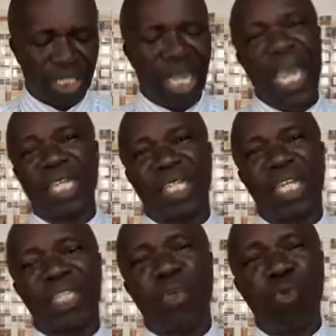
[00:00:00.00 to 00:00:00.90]
And
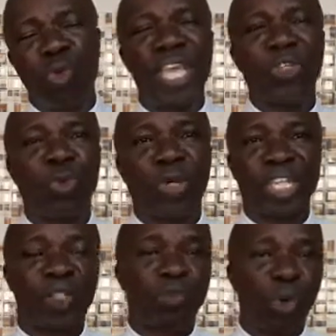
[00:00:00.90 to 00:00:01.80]
the way you
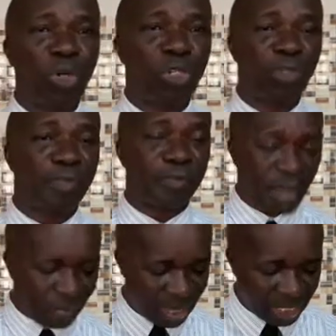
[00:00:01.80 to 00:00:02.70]
respond to
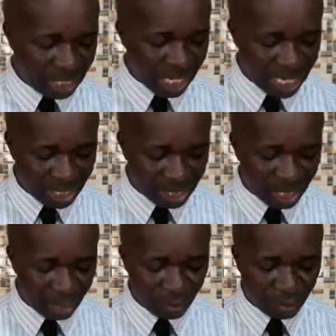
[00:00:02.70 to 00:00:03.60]
famine
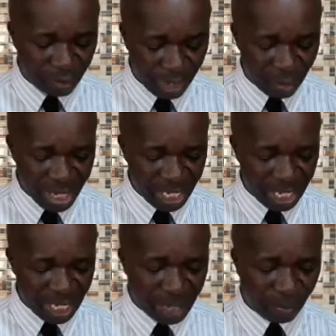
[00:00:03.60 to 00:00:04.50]
is very
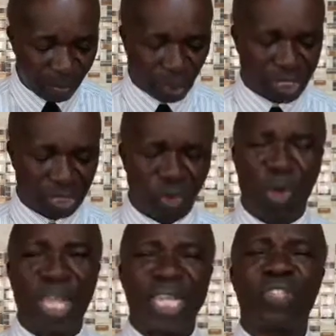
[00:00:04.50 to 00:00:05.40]
important.
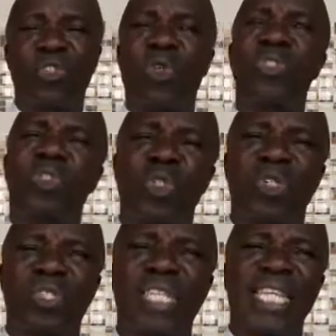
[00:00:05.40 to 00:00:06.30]
So it's not
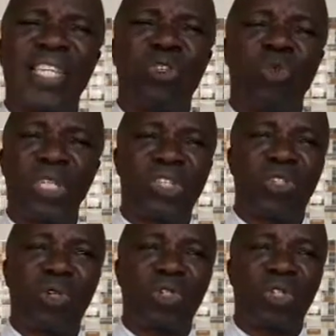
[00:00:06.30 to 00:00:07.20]
just the issue, it's
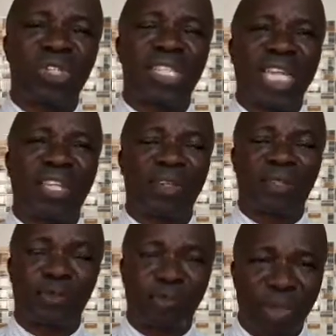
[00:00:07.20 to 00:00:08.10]
not just that there
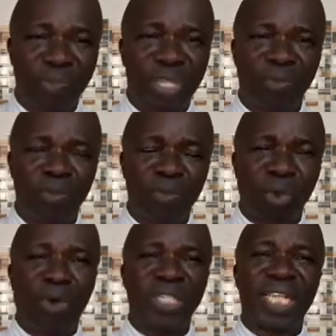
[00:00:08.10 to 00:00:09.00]
is famine
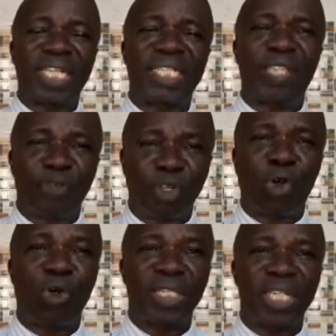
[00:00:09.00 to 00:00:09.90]
or there are
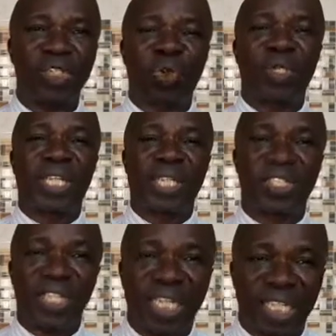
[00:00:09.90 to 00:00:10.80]
difficulties or there are
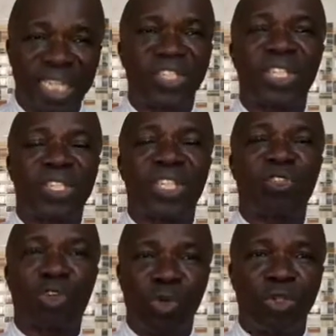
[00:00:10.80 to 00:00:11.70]
challenges that
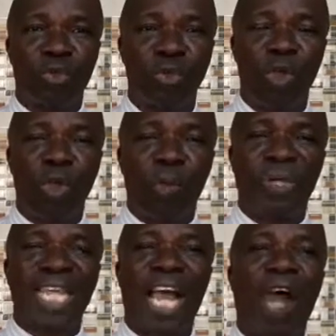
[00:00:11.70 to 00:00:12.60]
you're going through,
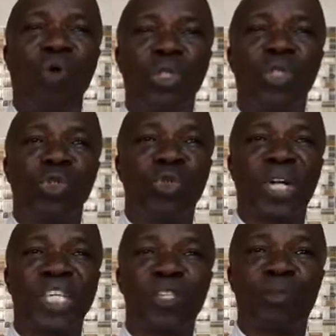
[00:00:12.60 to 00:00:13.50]
but how do you
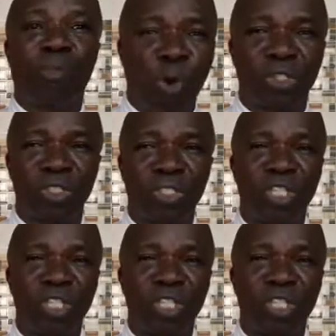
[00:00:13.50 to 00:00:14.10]
respond